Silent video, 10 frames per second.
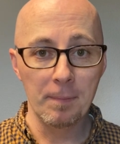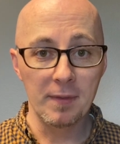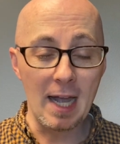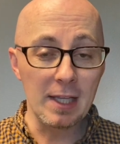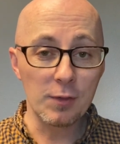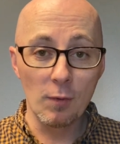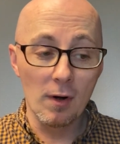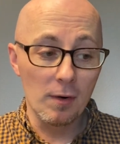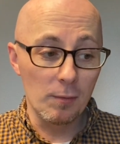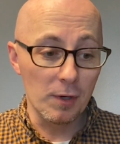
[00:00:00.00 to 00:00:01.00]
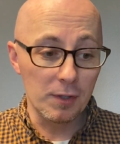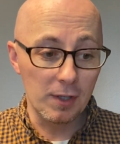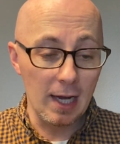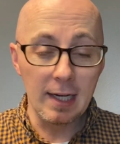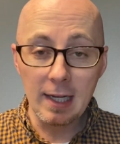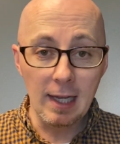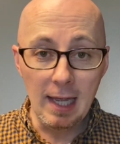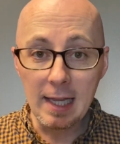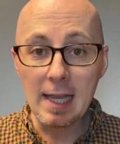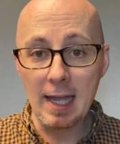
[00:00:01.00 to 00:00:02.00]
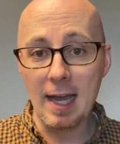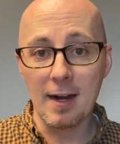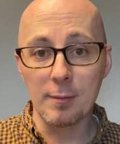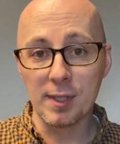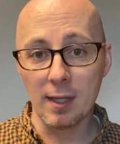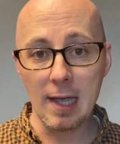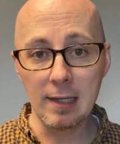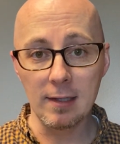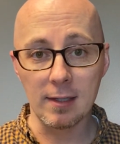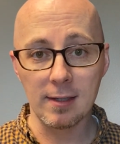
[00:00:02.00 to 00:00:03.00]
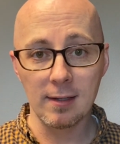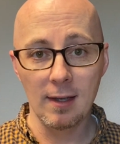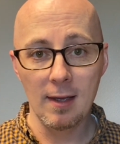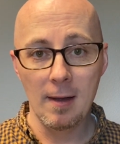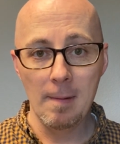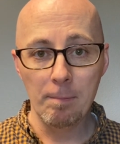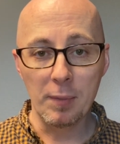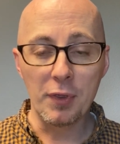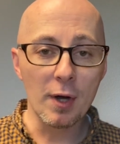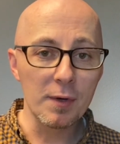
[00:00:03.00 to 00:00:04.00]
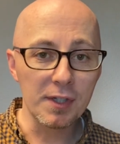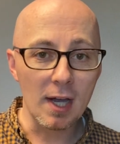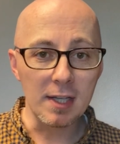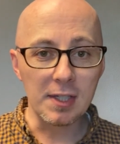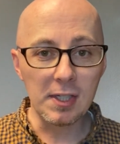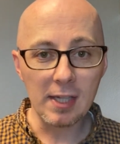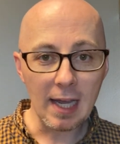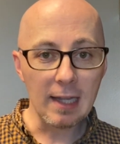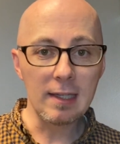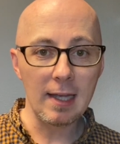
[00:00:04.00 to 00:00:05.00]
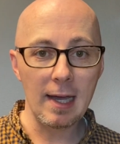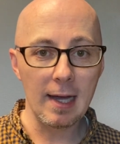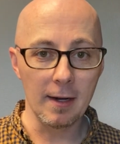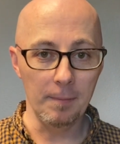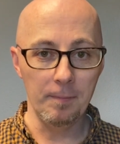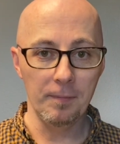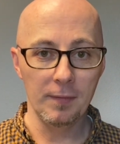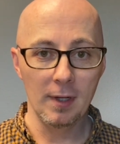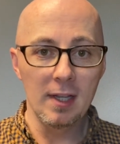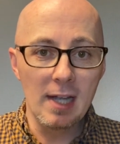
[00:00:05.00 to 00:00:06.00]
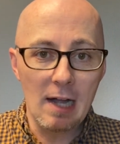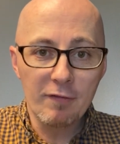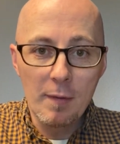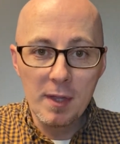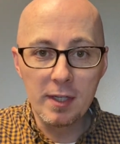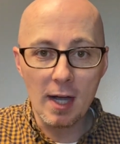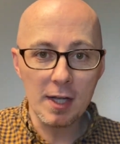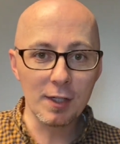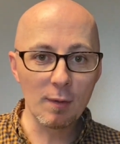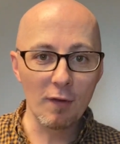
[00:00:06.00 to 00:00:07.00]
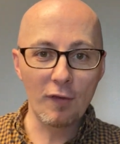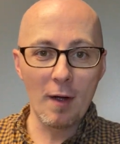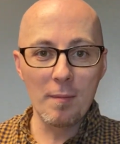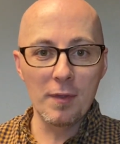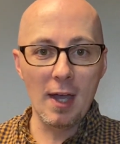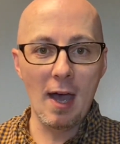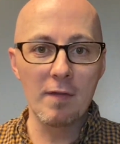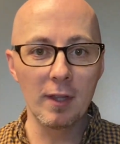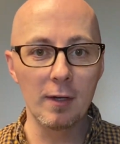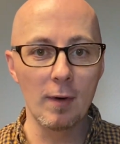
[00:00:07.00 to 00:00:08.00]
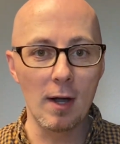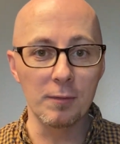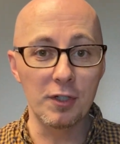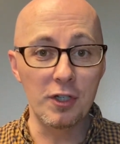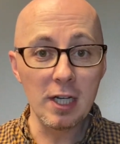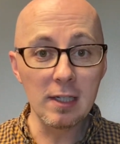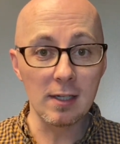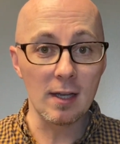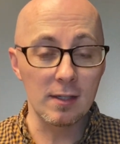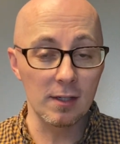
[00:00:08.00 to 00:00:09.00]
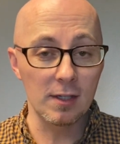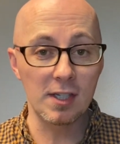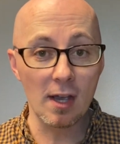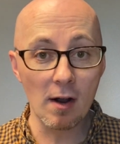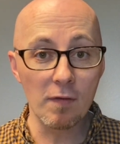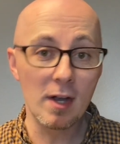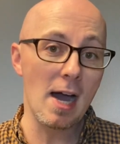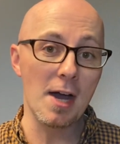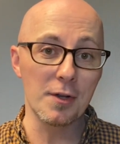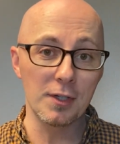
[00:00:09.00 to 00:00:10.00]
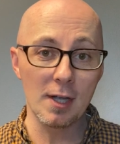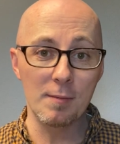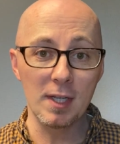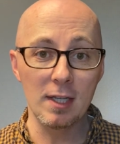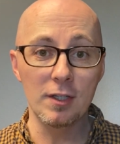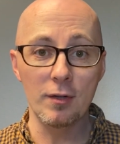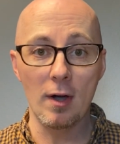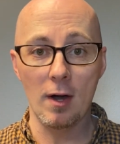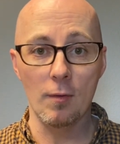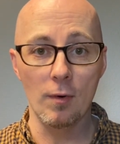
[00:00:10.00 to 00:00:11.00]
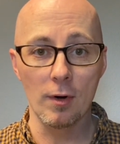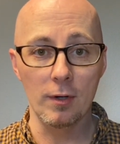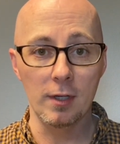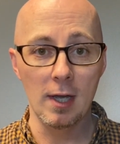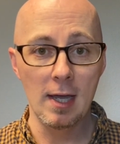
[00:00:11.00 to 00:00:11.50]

That's where we're standing in Adam's likeness. But there was a second Adam, not from the dust, but from the heavenly realms, Jesus, the Son of God, who stepped into our world.